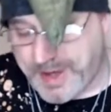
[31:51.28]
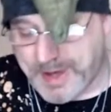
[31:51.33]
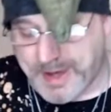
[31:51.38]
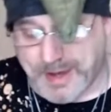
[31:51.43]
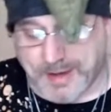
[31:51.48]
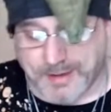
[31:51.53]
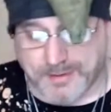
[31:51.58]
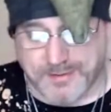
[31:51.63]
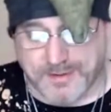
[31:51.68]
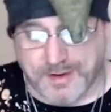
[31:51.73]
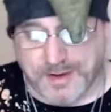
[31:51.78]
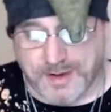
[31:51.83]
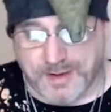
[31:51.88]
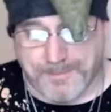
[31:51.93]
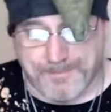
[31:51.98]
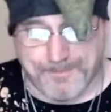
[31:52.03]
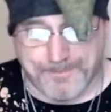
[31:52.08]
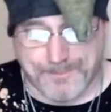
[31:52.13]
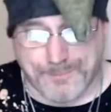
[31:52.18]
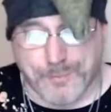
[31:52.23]
and
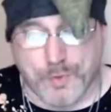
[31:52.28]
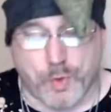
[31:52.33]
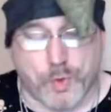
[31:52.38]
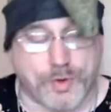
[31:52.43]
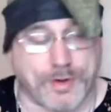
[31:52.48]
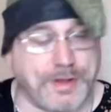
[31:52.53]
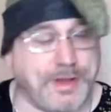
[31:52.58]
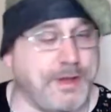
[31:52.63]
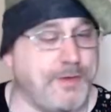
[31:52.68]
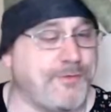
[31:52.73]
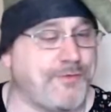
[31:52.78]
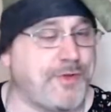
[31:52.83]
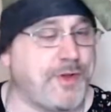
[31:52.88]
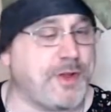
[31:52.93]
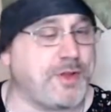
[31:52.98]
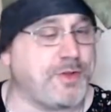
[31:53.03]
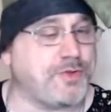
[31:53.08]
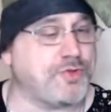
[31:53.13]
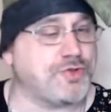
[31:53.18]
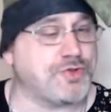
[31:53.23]
or
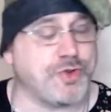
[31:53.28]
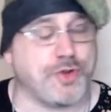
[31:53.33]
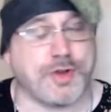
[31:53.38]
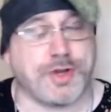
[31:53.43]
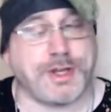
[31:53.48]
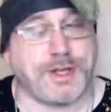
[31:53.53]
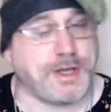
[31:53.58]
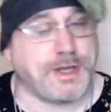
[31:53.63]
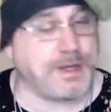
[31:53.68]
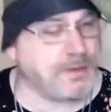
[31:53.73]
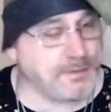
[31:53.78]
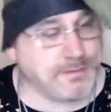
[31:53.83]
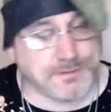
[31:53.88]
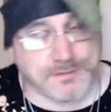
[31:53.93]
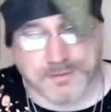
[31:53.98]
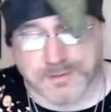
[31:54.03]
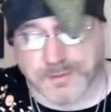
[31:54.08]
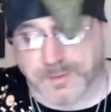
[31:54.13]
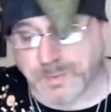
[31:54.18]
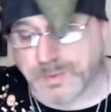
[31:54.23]
even journeying.
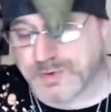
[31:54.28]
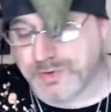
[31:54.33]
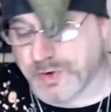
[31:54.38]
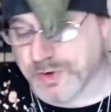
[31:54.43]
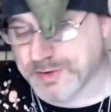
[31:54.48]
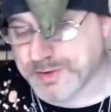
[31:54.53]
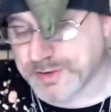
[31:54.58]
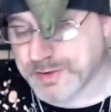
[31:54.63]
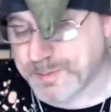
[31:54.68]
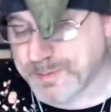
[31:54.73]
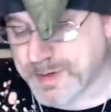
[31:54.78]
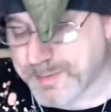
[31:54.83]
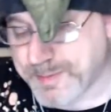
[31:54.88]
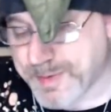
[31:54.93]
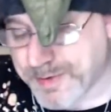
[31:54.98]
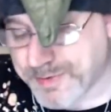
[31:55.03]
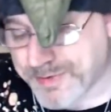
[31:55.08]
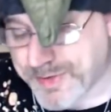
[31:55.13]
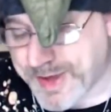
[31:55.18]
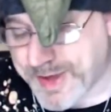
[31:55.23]
We talked a little bit
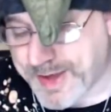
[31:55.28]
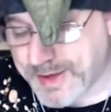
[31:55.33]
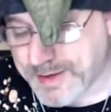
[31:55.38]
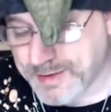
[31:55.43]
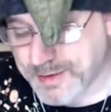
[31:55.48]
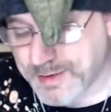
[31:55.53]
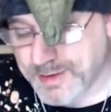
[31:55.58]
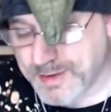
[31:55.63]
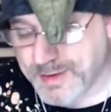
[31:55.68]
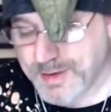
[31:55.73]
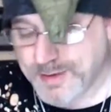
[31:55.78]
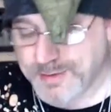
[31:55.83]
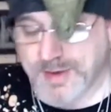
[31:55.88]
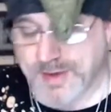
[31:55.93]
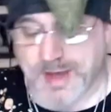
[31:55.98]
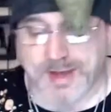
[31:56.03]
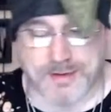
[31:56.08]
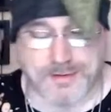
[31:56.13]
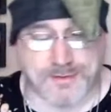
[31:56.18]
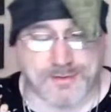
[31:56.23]
about that.
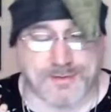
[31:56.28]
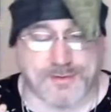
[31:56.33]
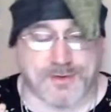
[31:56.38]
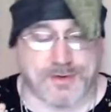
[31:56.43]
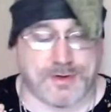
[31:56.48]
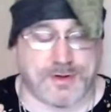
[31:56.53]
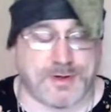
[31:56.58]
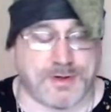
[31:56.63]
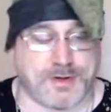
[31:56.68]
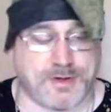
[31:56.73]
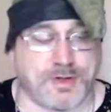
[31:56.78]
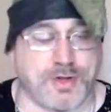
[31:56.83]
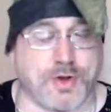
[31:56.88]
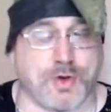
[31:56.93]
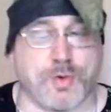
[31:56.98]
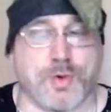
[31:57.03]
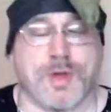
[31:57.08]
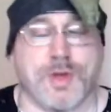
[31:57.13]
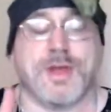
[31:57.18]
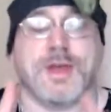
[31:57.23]
That,
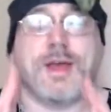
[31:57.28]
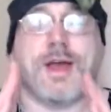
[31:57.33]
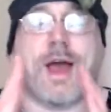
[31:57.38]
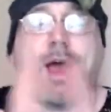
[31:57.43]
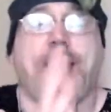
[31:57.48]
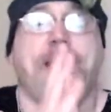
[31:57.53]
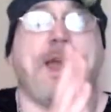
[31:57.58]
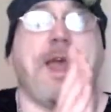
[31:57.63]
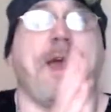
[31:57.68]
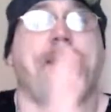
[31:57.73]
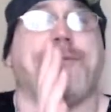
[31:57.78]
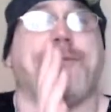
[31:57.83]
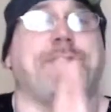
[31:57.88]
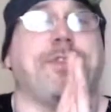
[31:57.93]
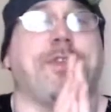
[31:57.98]
I